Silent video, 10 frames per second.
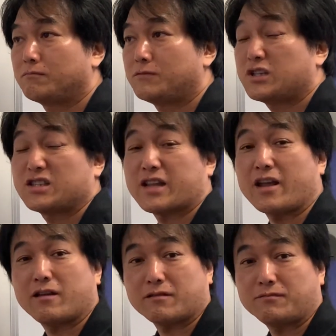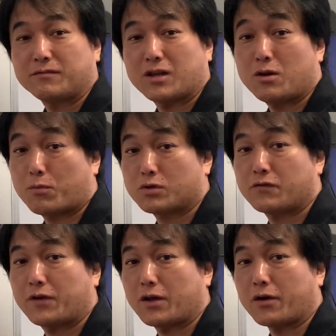just say it. Can you pause the
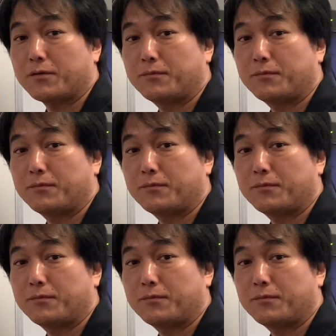video?